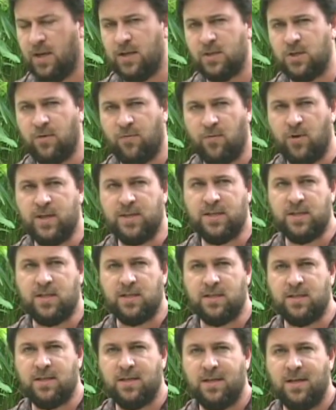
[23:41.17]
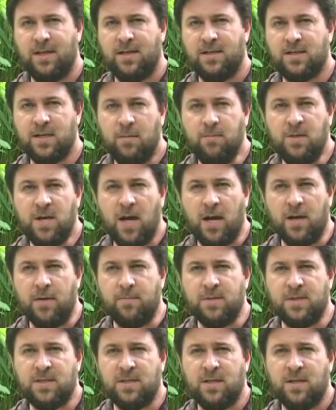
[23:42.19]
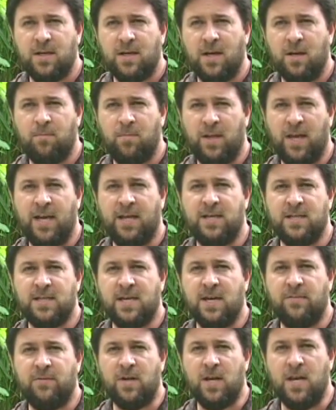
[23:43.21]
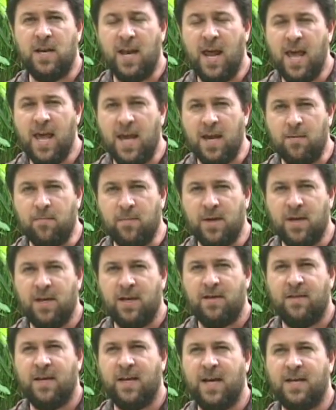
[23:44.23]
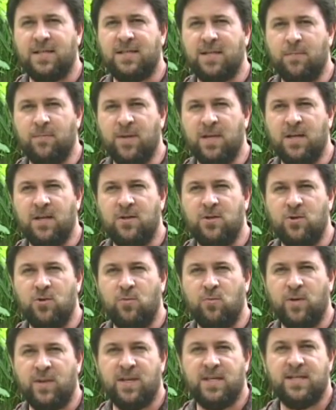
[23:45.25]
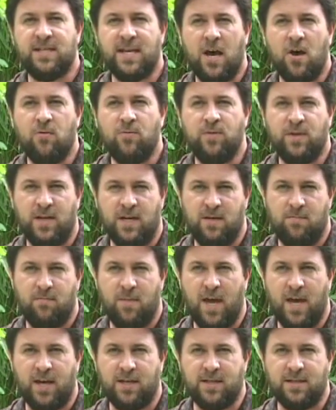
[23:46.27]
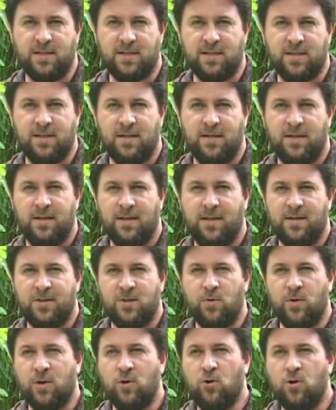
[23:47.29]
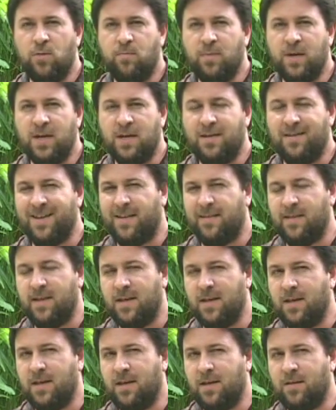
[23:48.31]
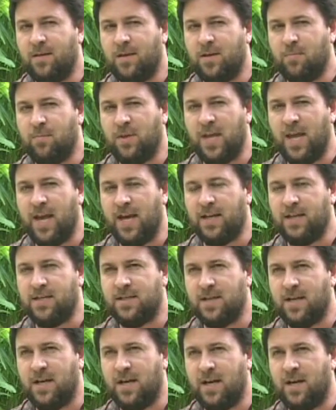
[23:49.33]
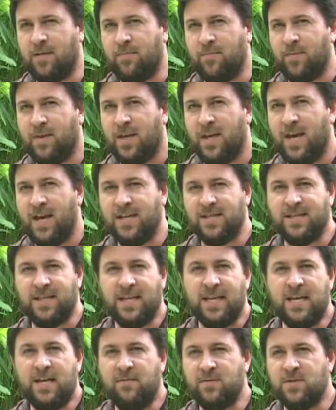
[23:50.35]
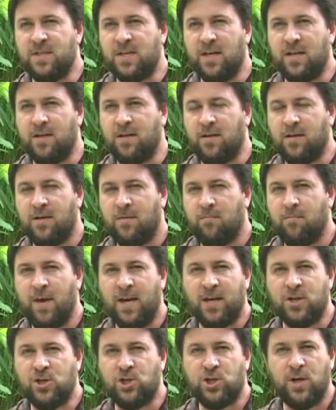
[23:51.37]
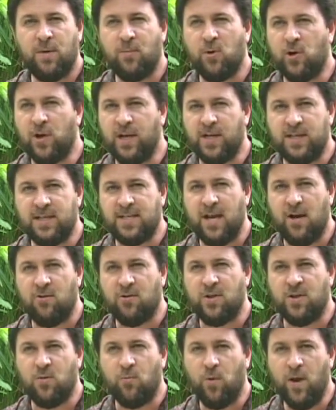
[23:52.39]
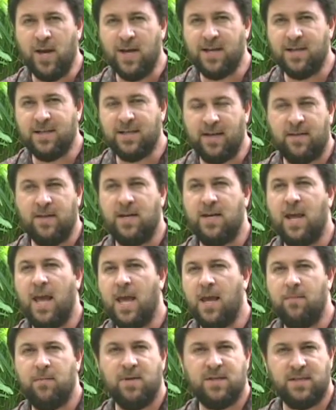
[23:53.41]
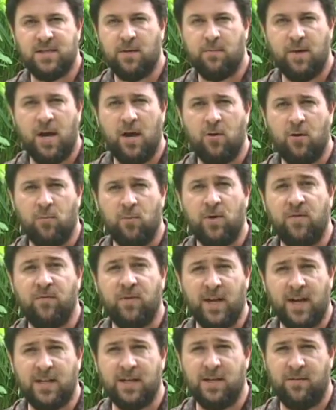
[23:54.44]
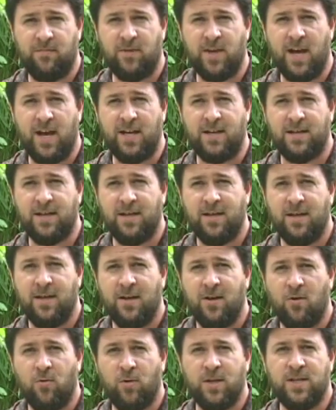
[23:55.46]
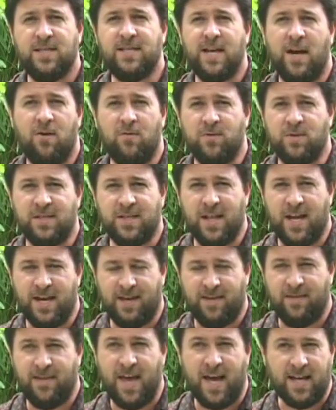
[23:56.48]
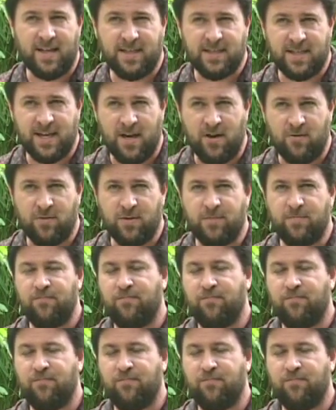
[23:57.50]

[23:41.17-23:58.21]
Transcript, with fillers: So for instance, sometimes a plant is given a name that has something to do with a sound that it makes. So it could be that the, the plant uh, has leaves that make a shimmering sound in the wind, and the name is somehow reflected of that, or it sounds like that sound.